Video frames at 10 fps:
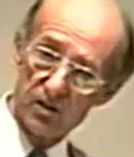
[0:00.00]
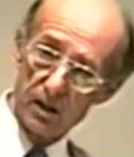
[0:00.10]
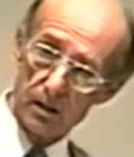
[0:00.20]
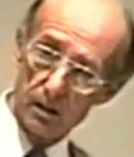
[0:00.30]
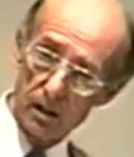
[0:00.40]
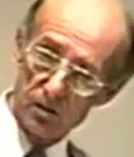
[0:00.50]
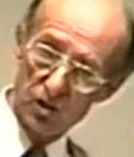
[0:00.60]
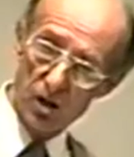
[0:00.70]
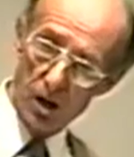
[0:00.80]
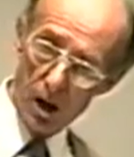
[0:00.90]
in his
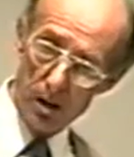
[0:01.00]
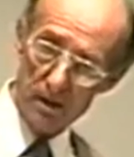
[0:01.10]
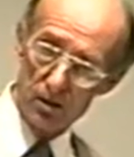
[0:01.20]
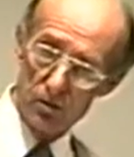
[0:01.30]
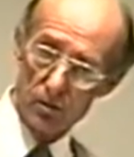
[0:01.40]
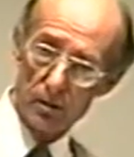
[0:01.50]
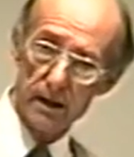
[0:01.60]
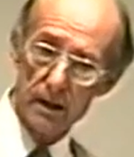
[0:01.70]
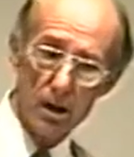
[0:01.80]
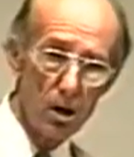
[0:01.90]

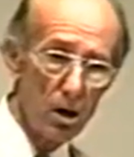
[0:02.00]
commentary